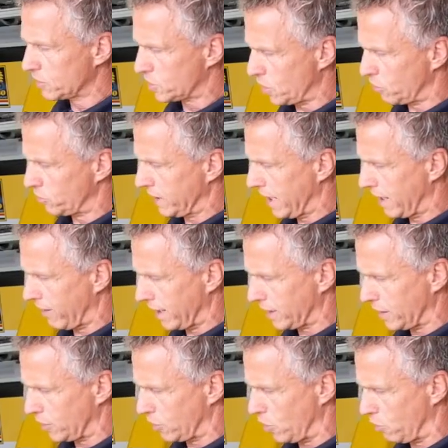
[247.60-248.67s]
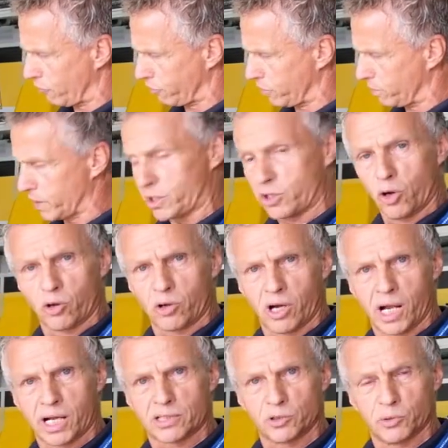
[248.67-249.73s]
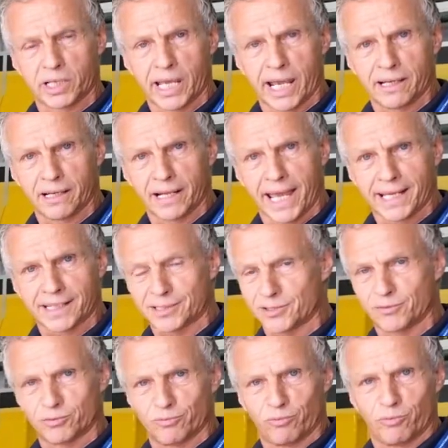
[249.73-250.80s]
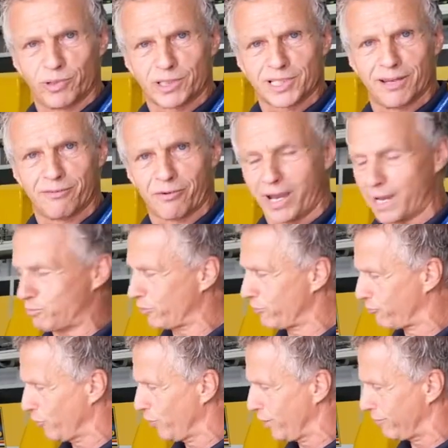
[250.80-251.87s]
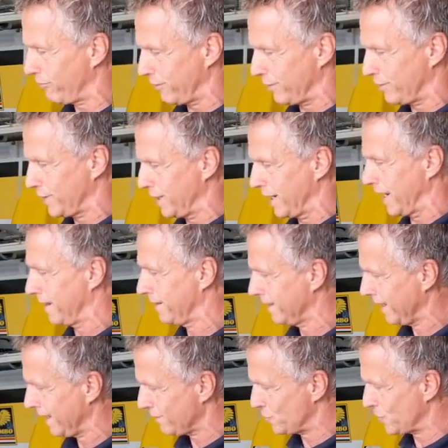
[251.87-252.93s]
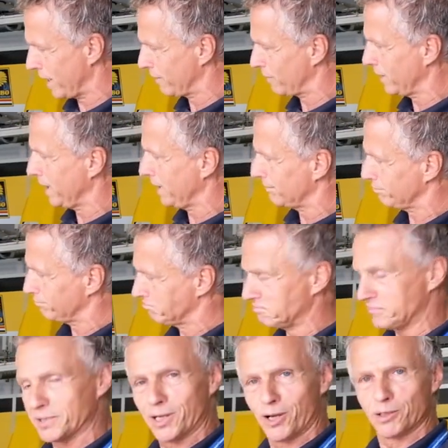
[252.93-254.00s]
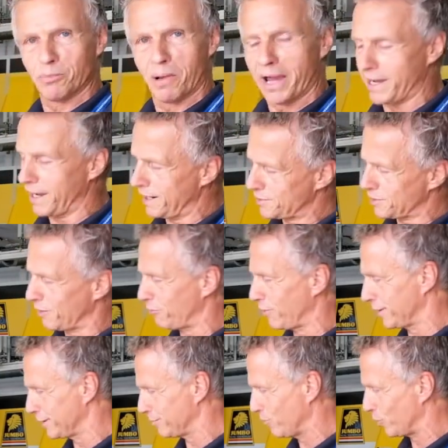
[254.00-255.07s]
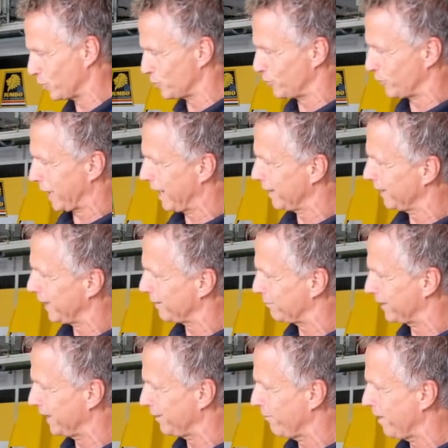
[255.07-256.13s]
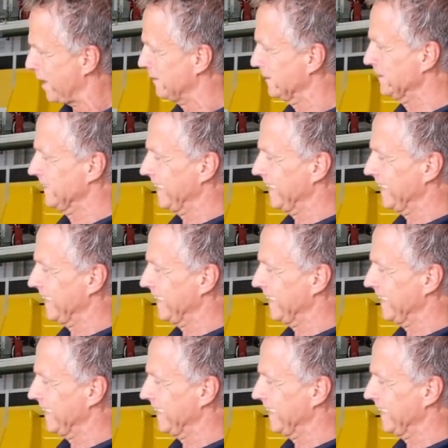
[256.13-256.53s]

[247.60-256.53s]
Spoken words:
So there I can go from a go-kart to a Cadillac, whatever I prefer, very gently. You know, at my age I run it more to the Cadillac, but anyway.